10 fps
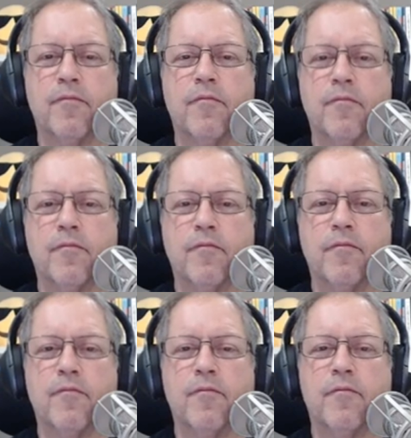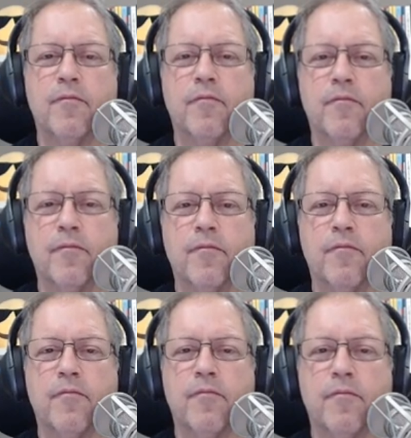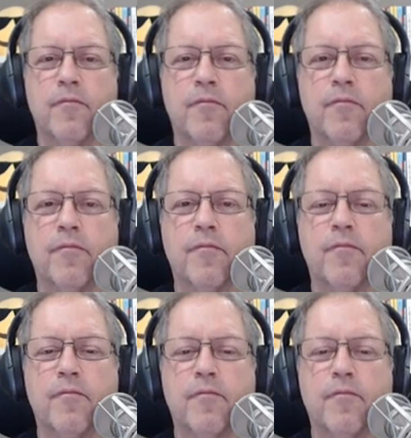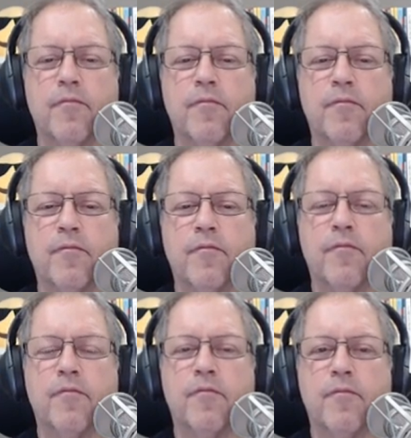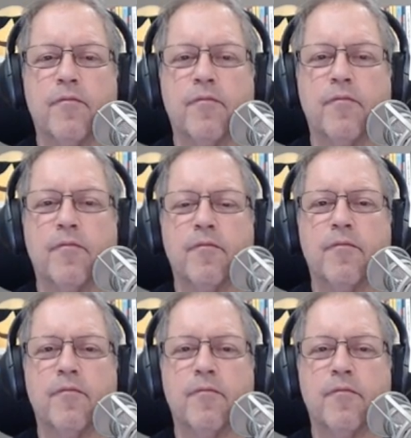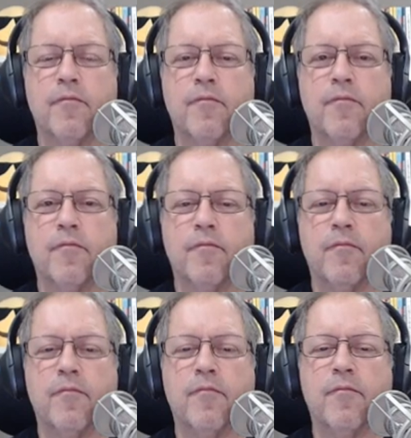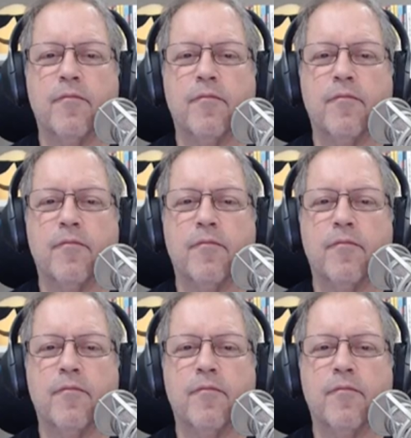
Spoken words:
The person shown says nothing.